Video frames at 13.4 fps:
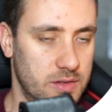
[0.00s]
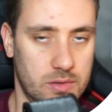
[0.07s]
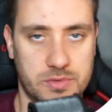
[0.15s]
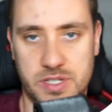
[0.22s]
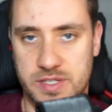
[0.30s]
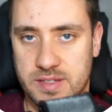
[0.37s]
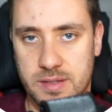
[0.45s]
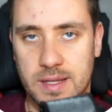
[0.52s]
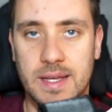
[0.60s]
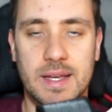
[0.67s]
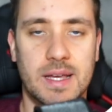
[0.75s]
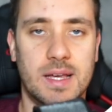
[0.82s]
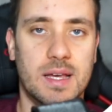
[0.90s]
So just
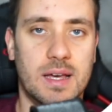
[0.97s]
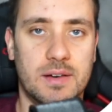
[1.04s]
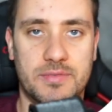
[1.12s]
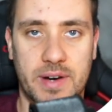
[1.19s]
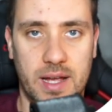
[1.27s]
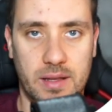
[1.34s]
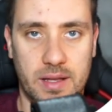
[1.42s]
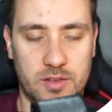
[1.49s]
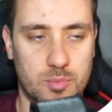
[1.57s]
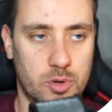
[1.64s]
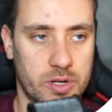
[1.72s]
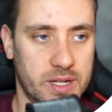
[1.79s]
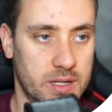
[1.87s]
a file
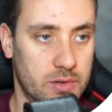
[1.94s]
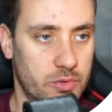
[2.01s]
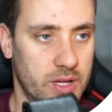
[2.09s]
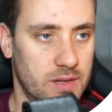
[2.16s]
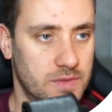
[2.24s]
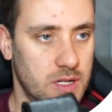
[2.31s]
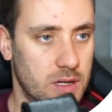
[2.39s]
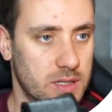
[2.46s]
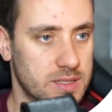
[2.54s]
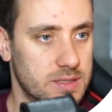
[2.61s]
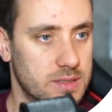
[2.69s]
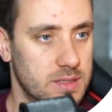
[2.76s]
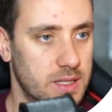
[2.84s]
exporting an array of dogs,
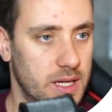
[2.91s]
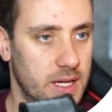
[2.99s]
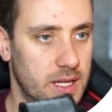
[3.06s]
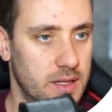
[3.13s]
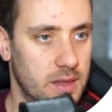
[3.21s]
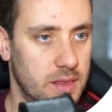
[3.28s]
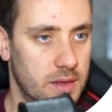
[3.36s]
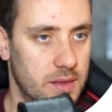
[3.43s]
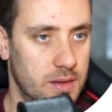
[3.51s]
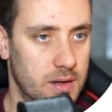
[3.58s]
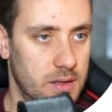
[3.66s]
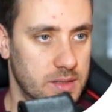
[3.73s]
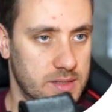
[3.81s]
And
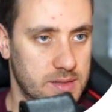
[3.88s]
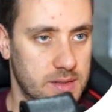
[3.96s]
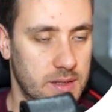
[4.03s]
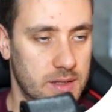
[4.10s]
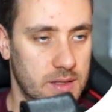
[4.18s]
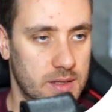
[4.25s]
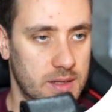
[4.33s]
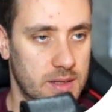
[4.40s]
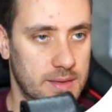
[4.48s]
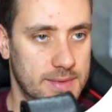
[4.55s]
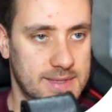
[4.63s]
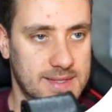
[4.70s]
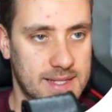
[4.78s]
there's
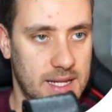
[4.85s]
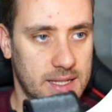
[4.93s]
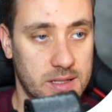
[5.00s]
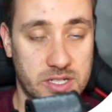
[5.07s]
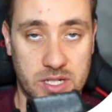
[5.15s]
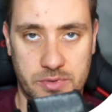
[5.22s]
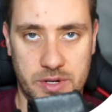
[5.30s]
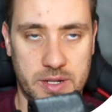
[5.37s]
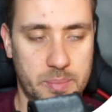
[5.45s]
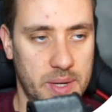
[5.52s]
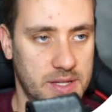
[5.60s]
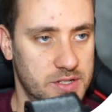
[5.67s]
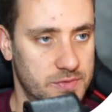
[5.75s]
the statically generated
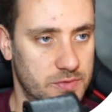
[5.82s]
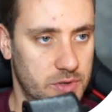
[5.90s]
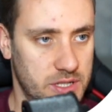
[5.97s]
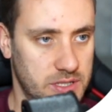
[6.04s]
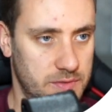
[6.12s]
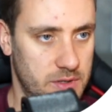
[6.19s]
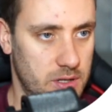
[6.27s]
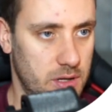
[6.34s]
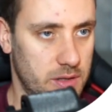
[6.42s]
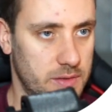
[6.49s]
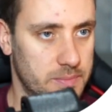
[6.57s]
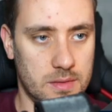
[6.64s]
pages for each of the dogs.